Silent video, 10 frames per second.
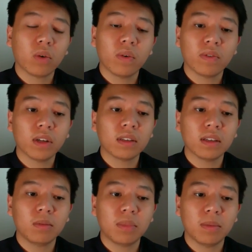So we've looked a
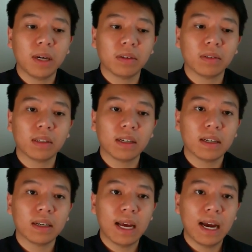little bit about
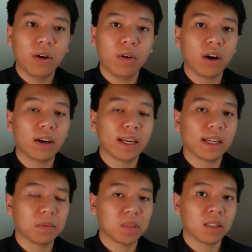how
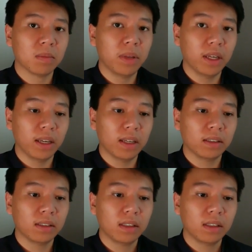RNA comes to be,